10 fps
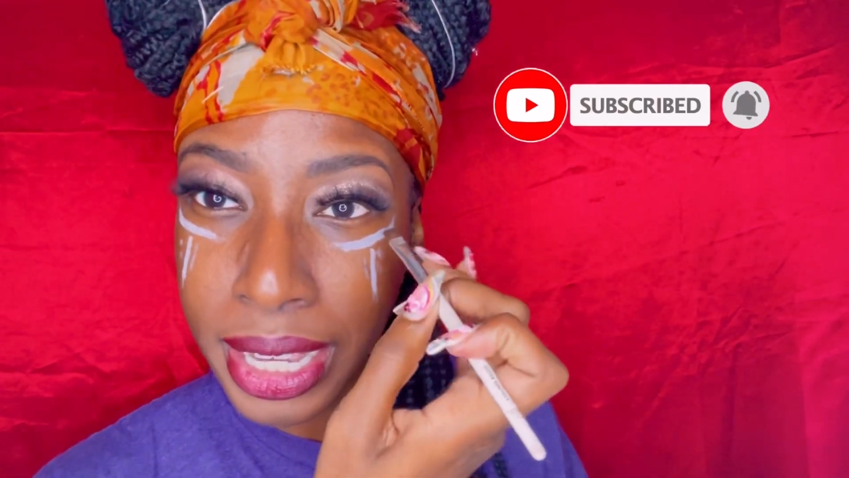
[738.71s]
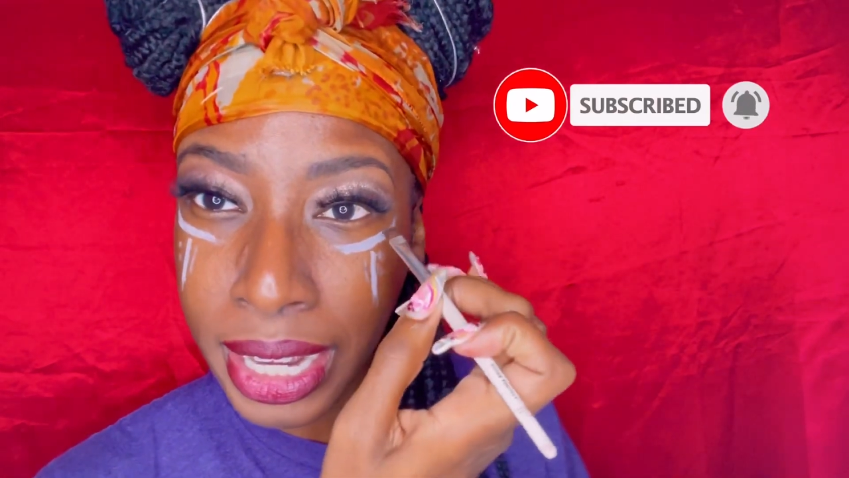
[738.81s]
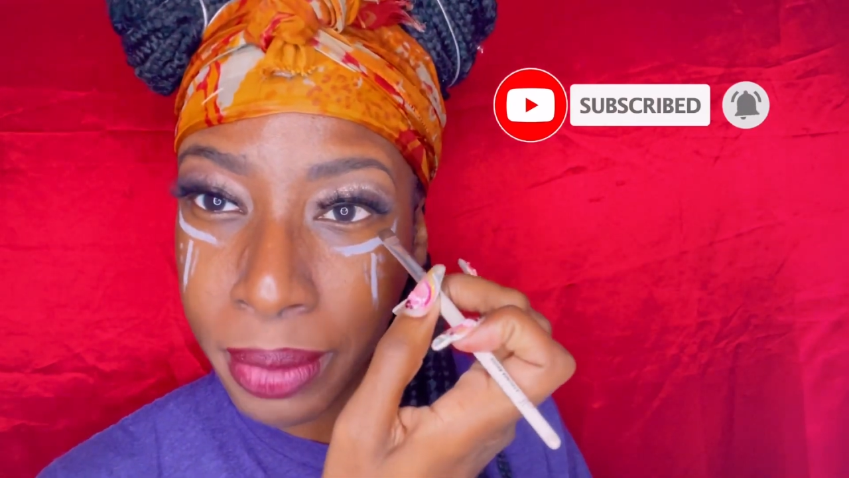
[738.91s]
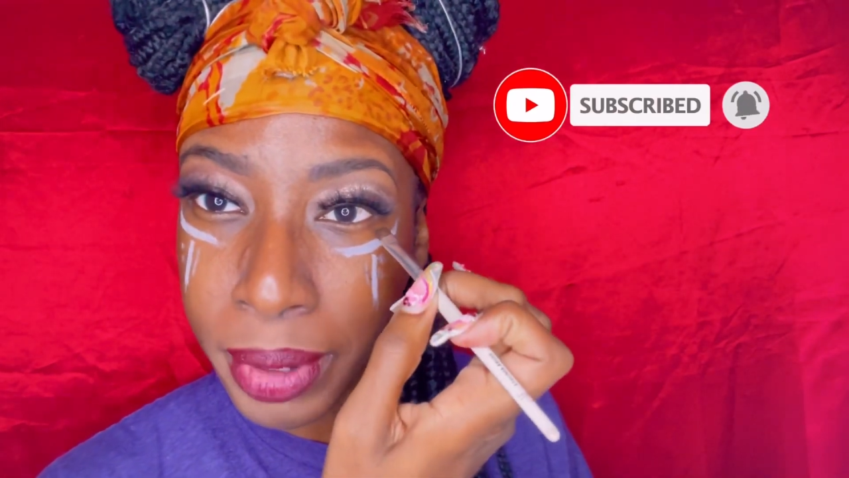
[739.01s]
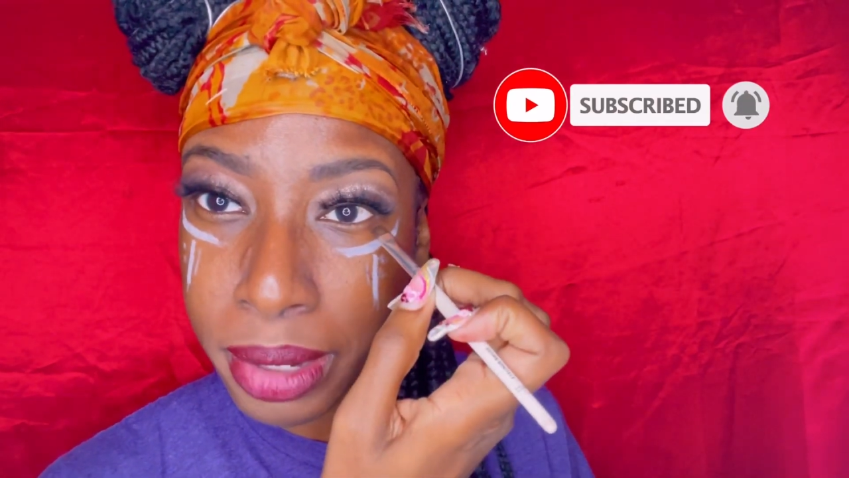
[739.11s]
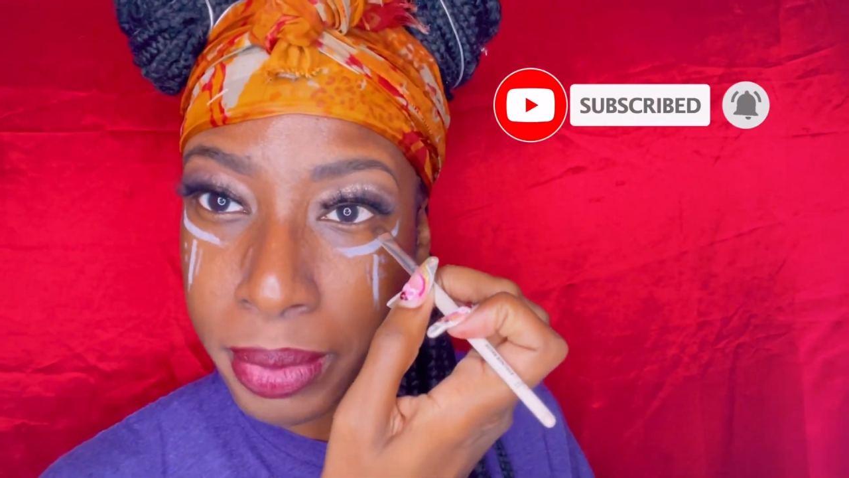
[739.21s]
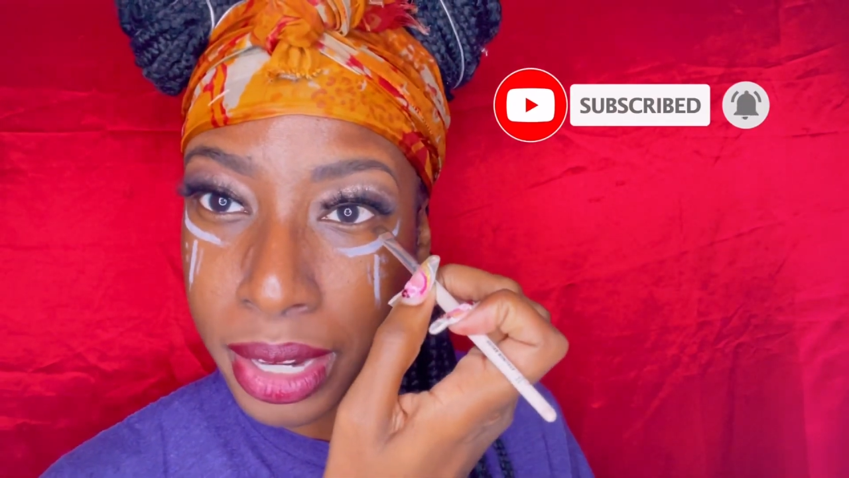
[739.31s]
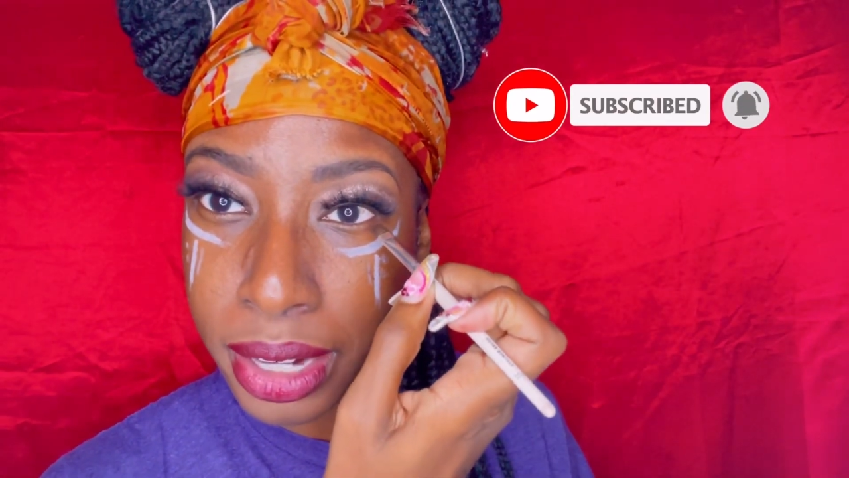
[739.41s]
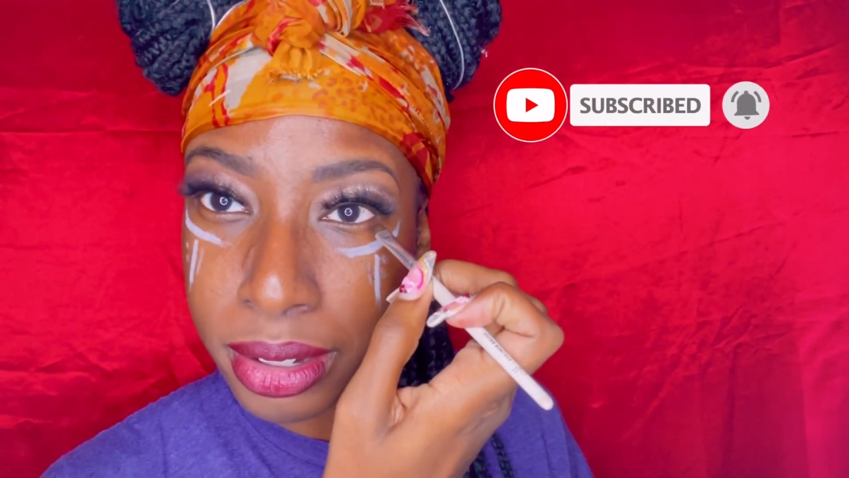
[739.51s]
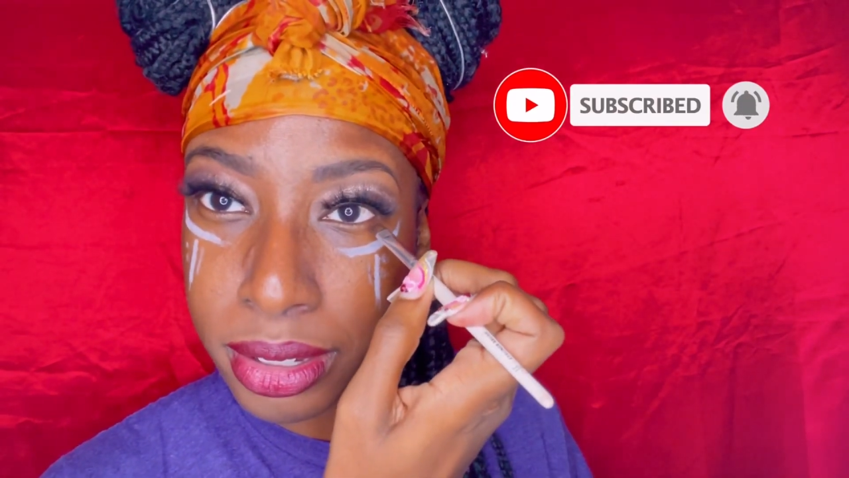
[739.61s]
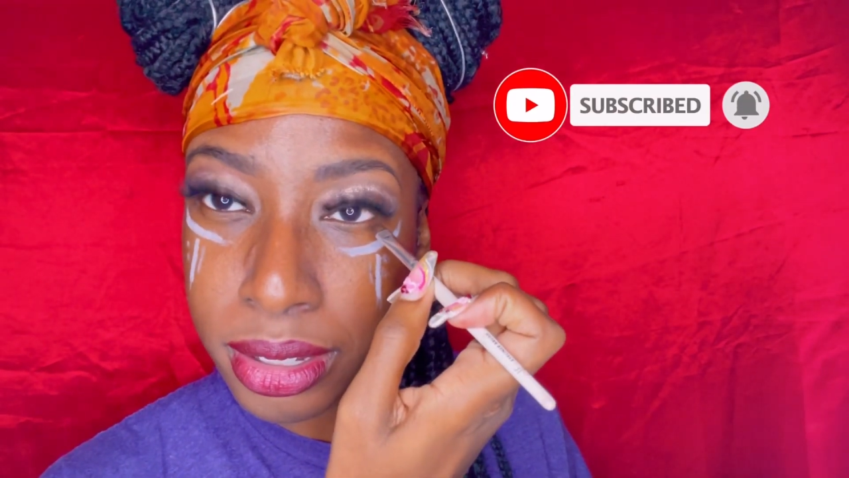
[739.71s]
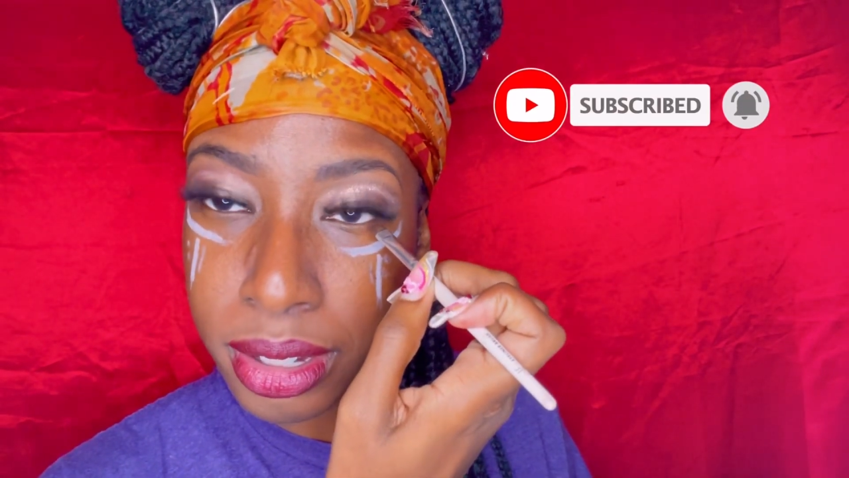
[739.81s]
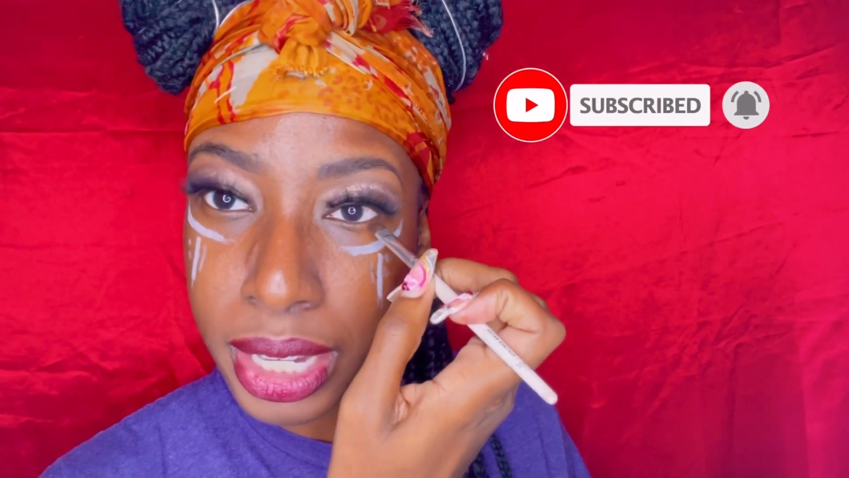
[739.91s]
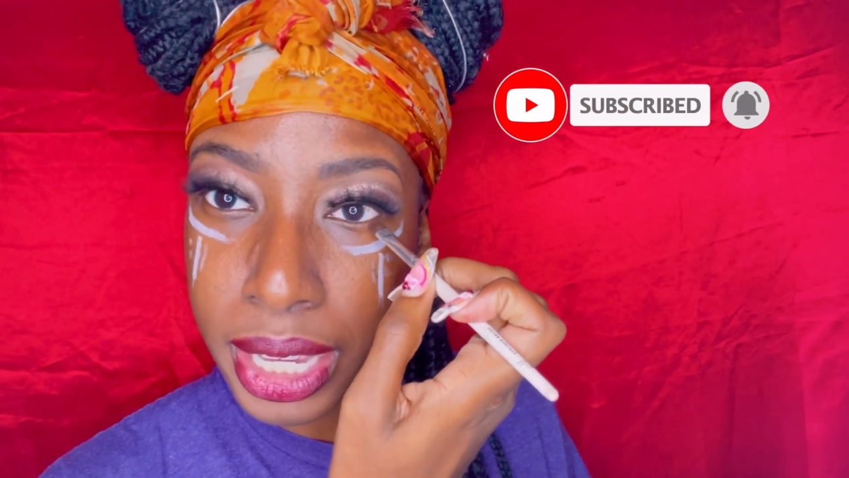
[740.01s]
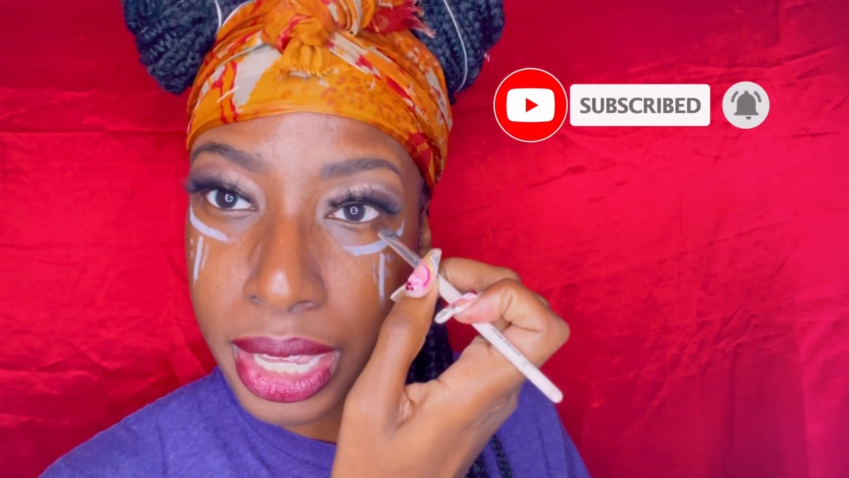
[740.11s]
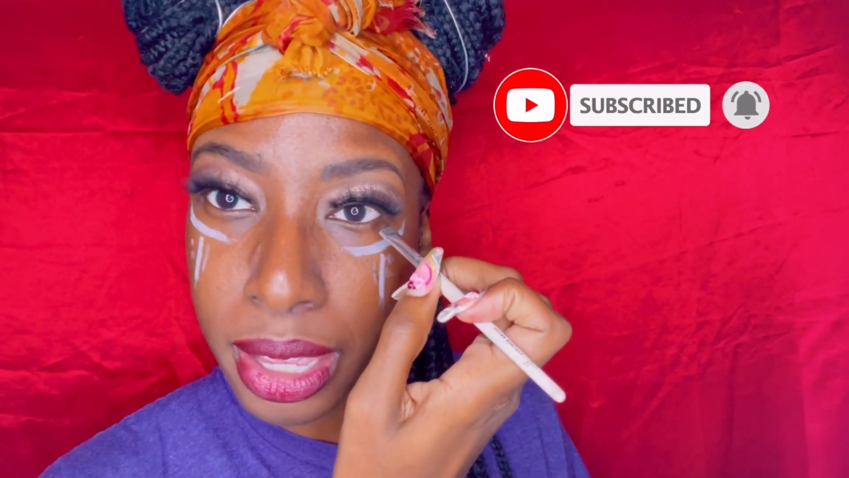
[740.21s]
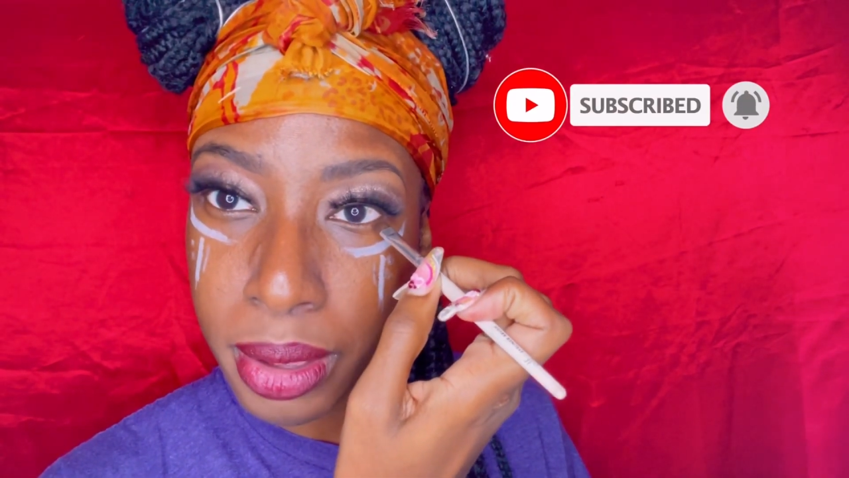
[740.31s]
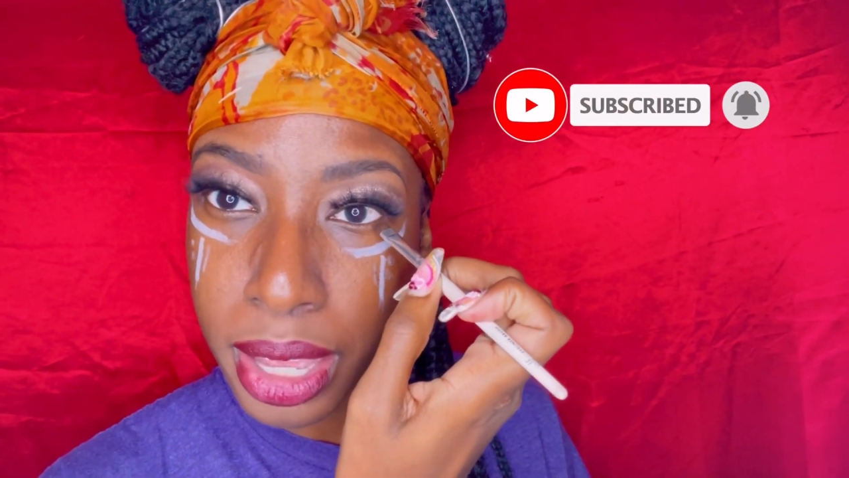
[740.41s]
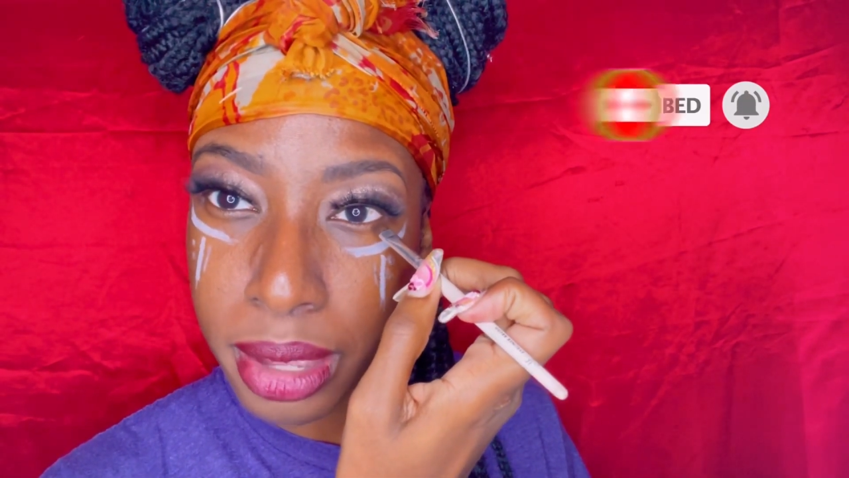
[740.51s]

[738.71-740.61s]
I got work tomorrow. Okay.